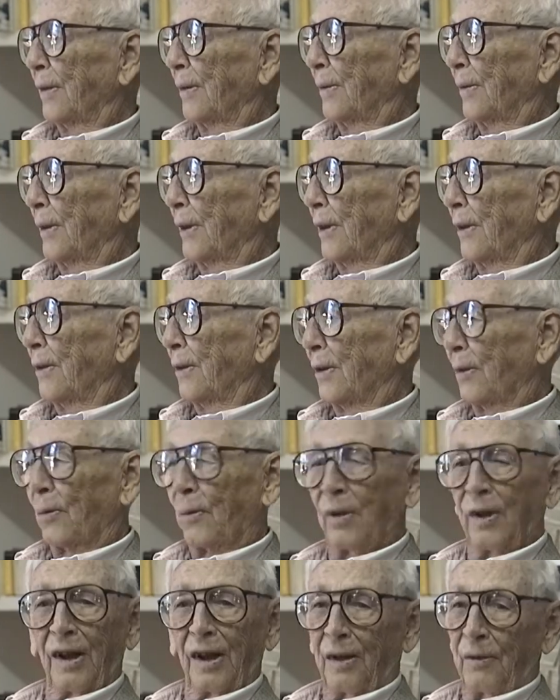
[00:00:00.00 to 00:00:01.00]
we do it
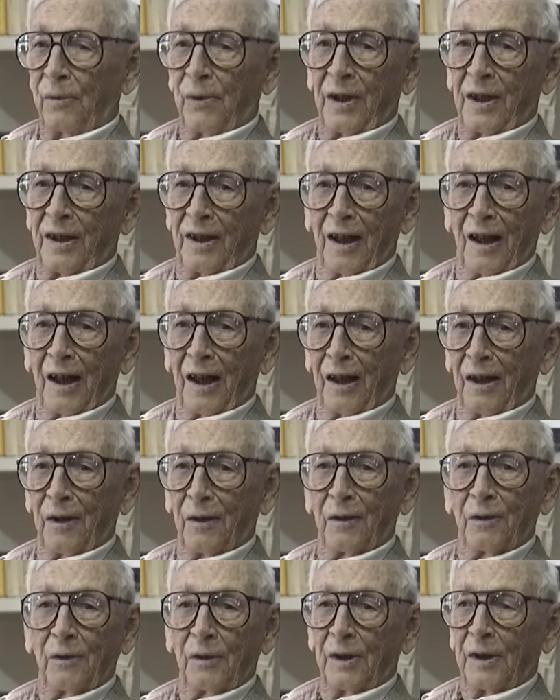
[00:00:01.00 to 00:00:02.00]
well if we can, or
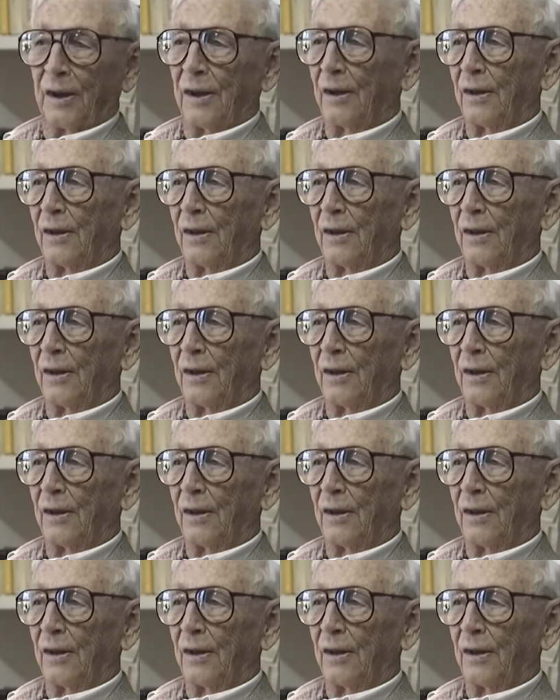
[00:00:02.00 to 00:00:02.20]
if we